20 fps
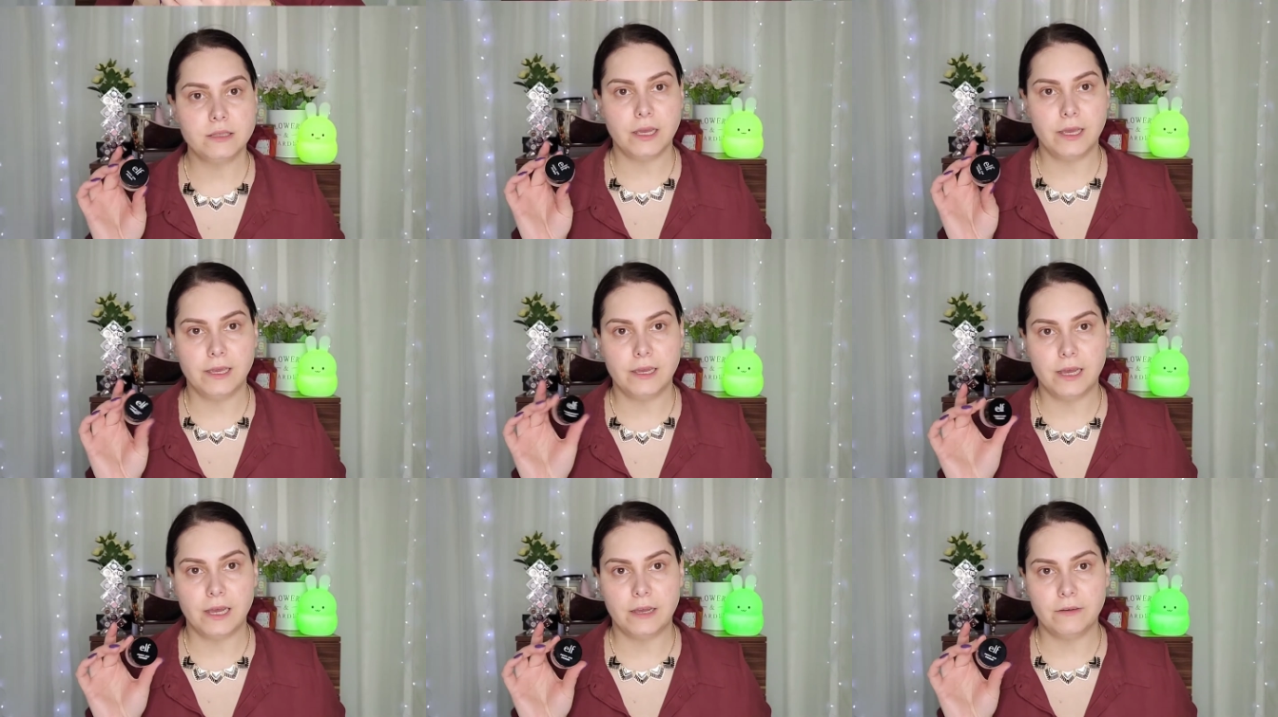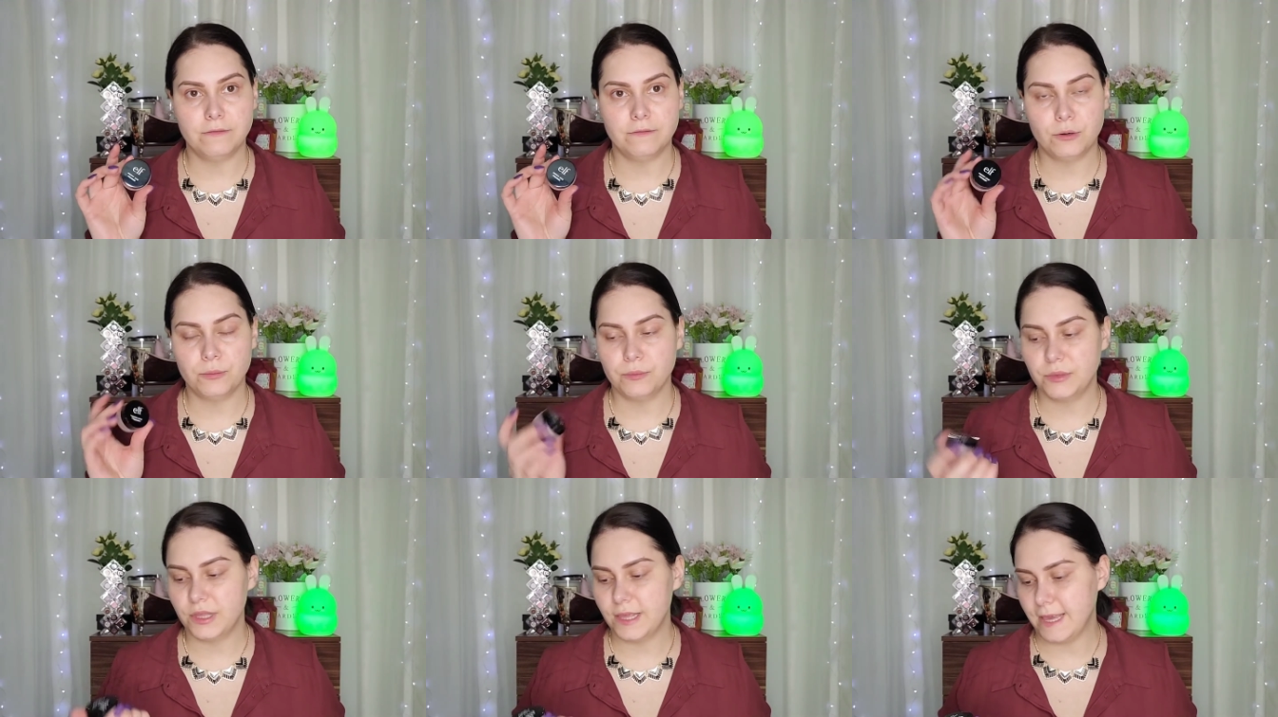I have
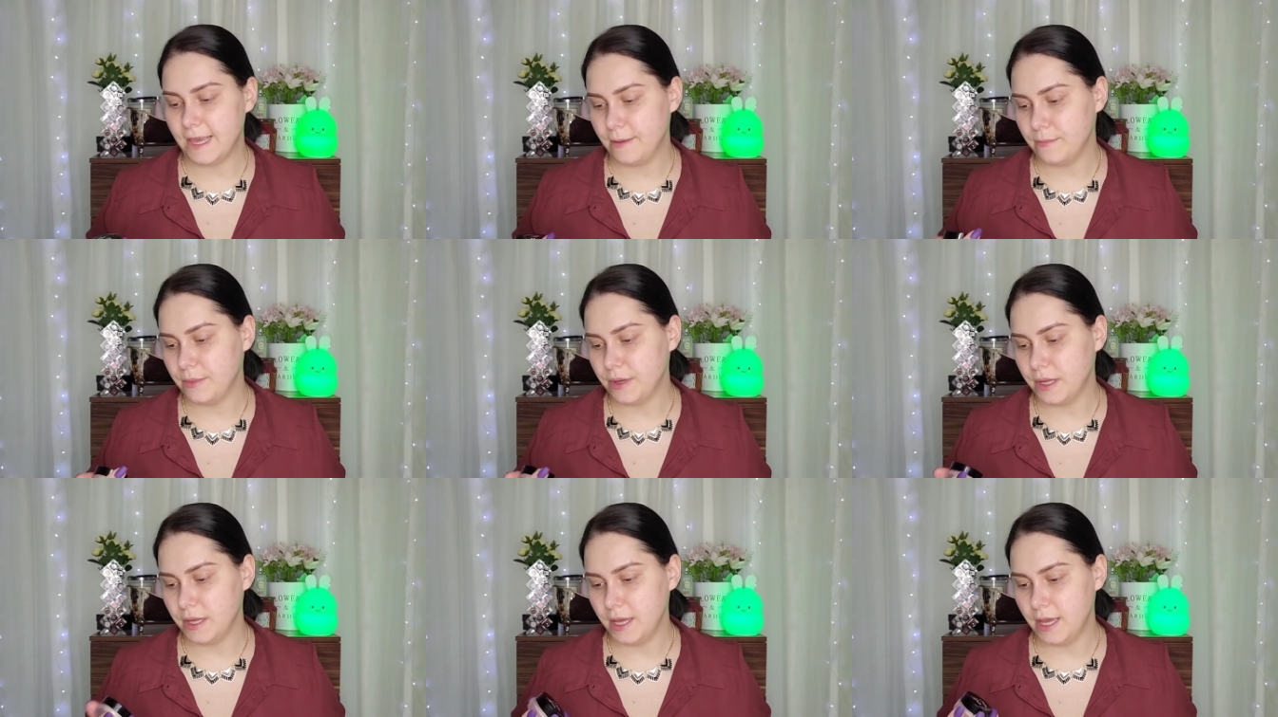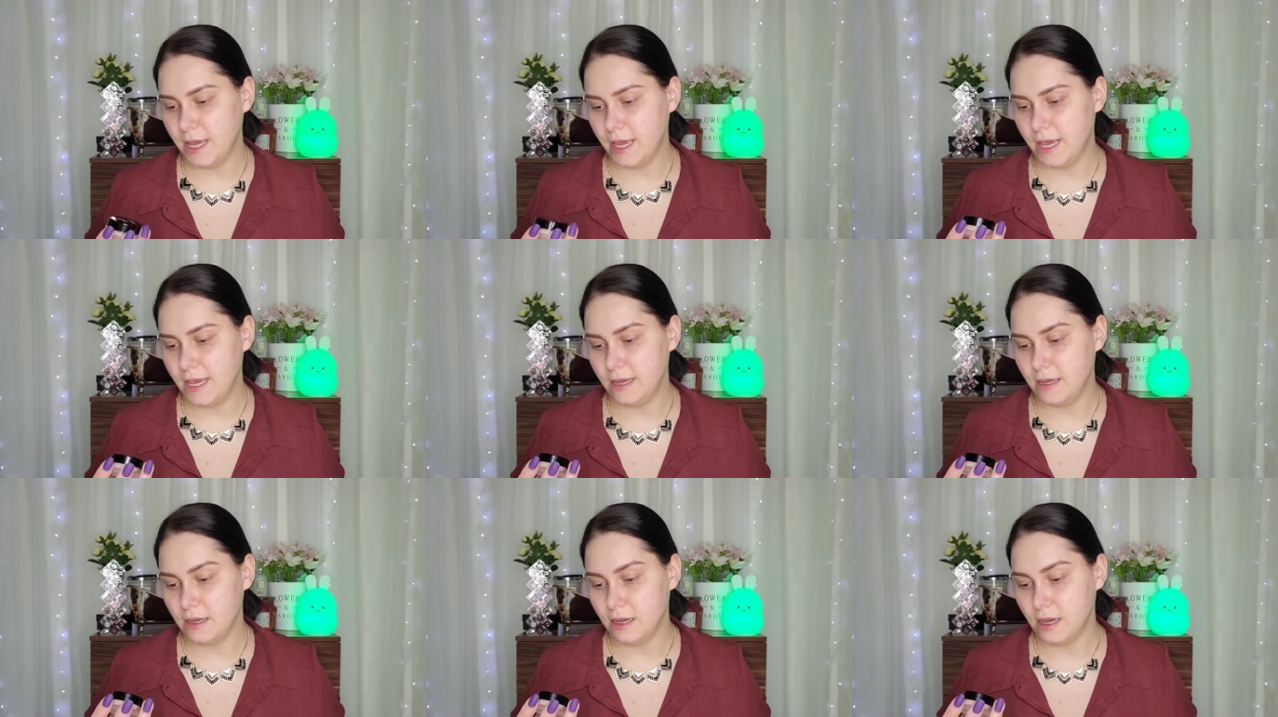from them
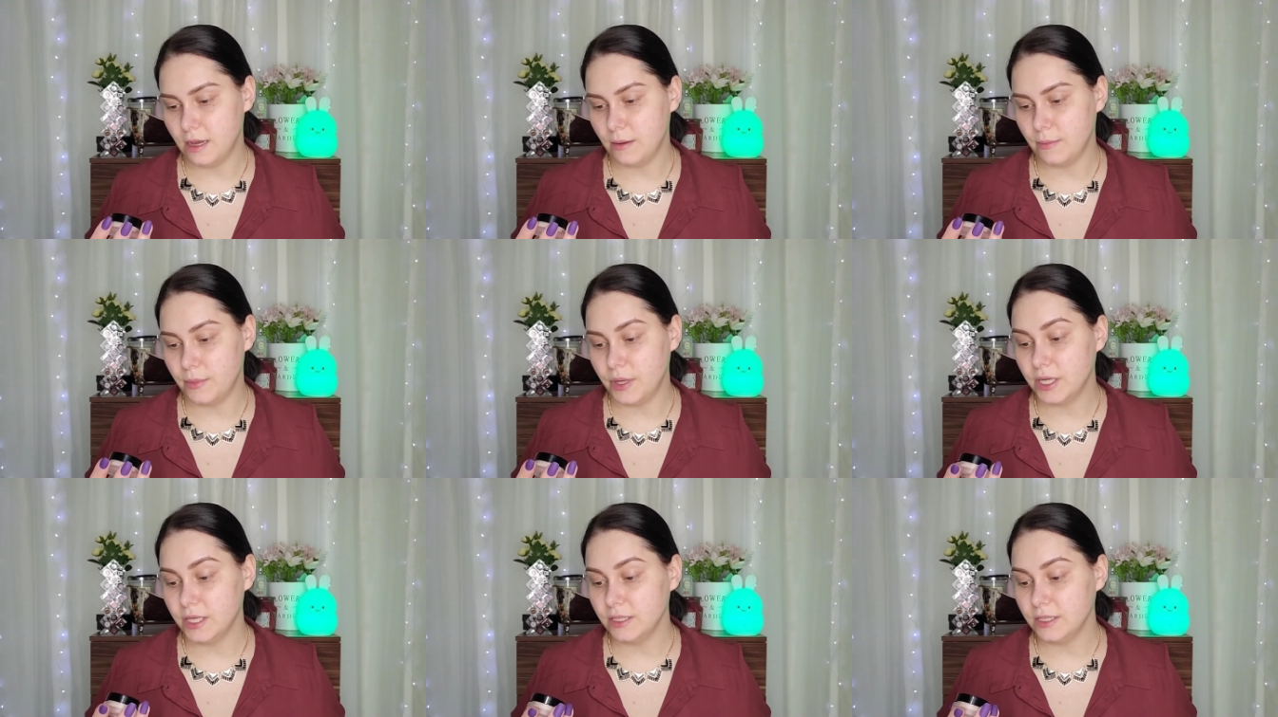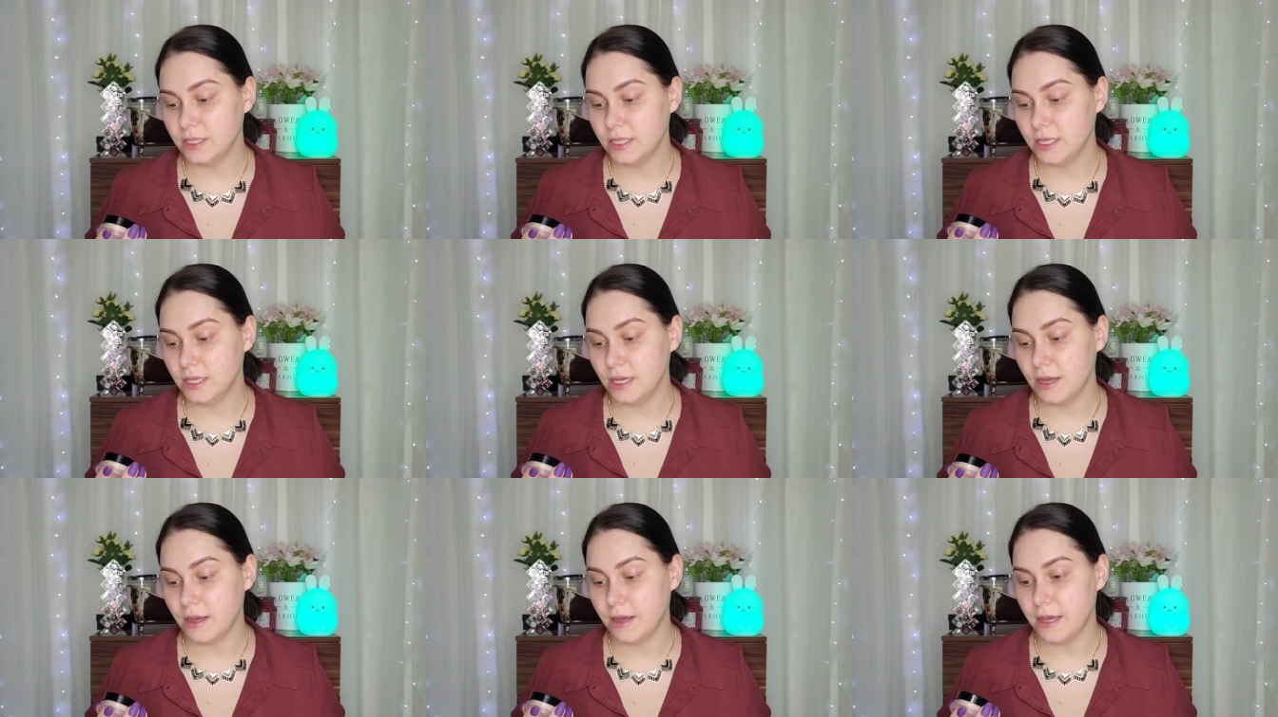a
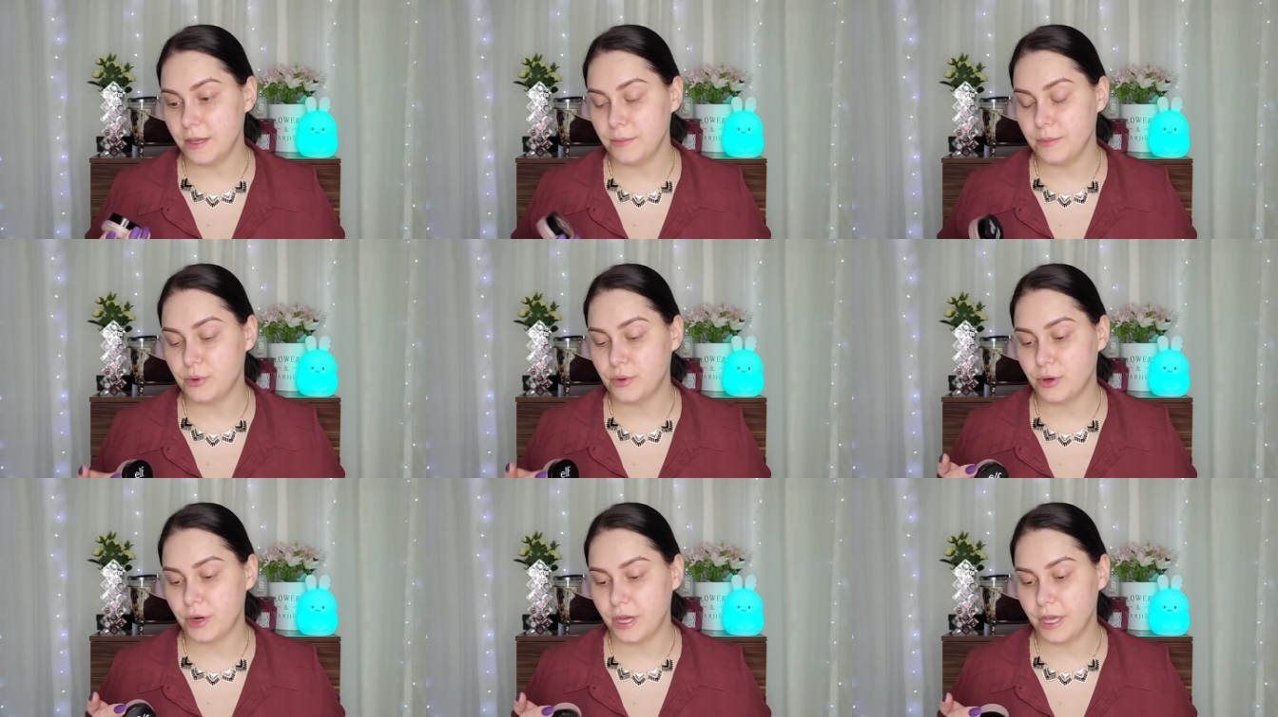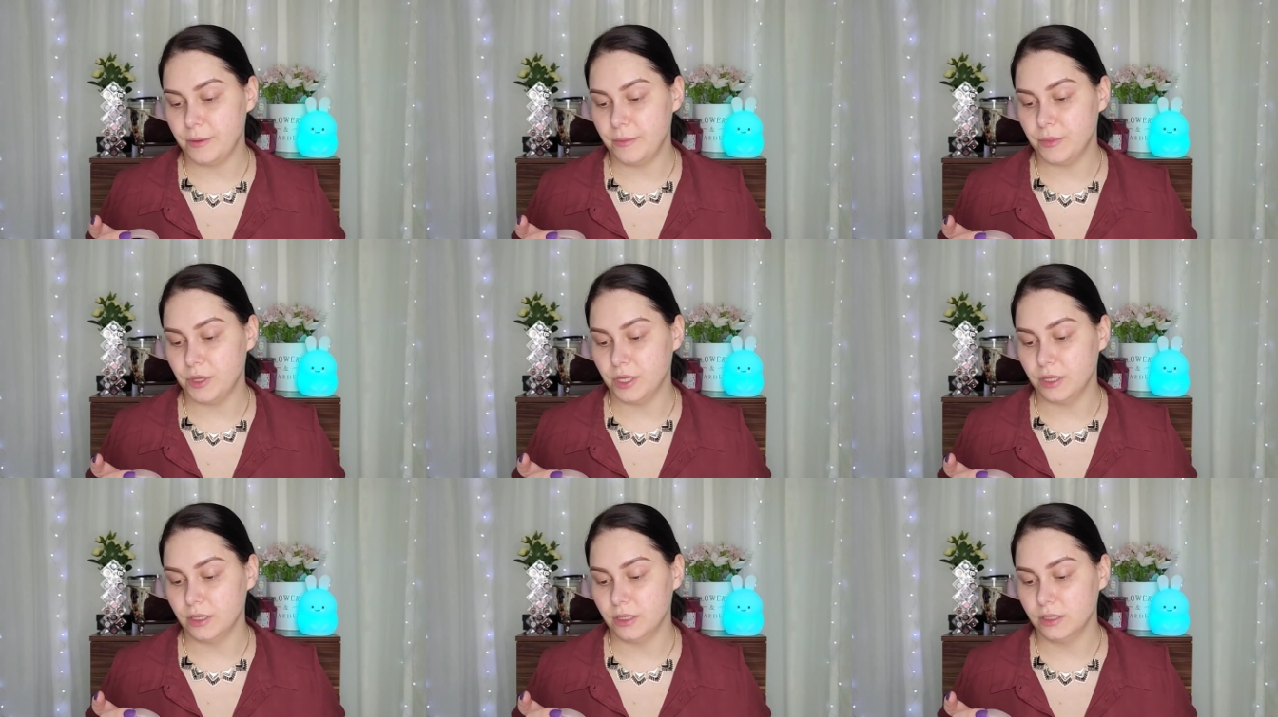Putty Eye
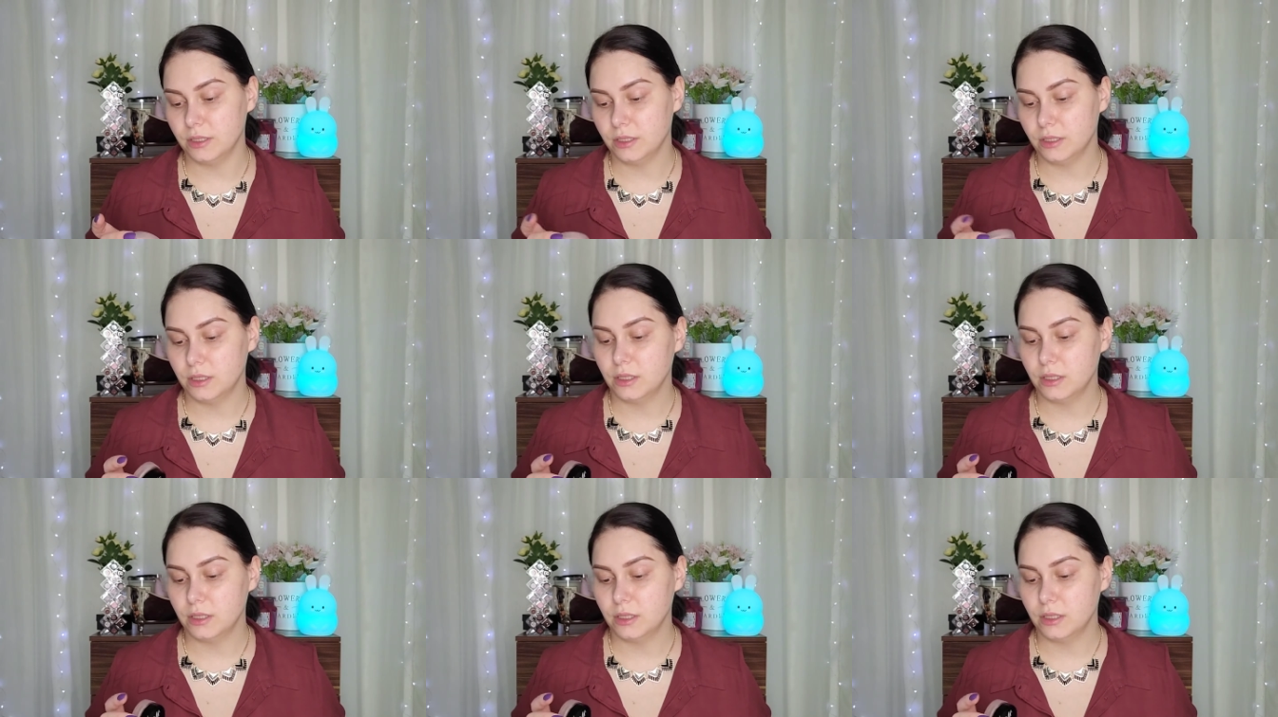Primer,